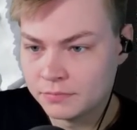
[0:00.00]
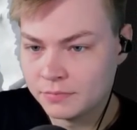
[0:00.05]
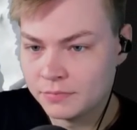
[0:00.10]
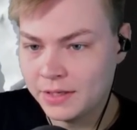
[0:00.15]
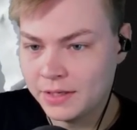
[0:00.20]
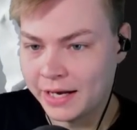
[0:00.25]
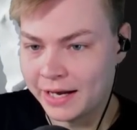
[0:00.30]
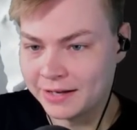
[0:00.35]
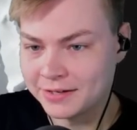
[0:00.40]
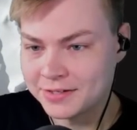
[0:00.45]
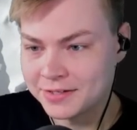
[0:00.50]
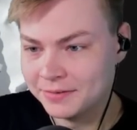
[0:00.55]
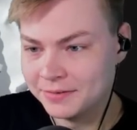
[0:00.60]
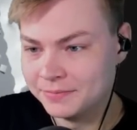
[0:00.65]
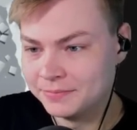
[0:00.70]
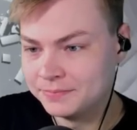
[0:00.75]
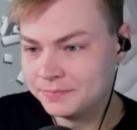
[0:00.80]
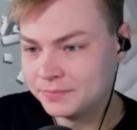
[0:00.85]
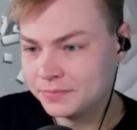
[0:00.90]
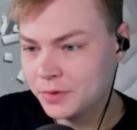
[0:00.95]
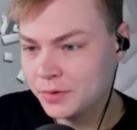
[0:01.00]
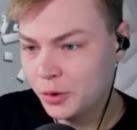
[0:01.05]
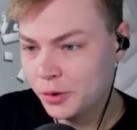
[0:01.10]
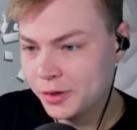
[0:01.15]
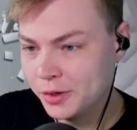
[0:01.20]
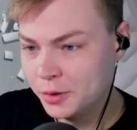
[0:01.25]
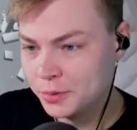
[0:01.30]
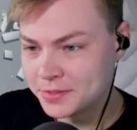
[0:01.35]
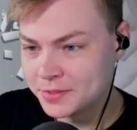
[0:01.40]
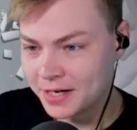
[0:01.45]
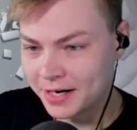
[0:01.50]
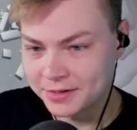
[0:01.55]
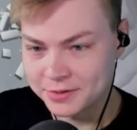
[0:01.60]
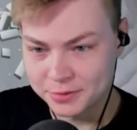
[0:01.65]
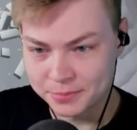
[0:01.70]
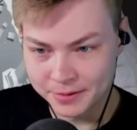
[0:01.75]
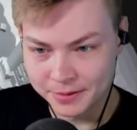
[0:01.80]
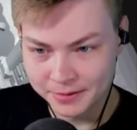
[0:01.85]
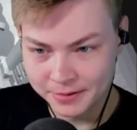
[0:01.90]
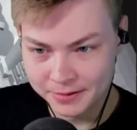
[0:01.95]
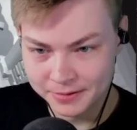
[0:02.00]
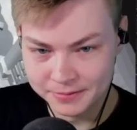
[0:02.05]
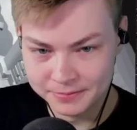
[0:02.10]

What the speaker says: yes, you're a noob, Saxer Pillar.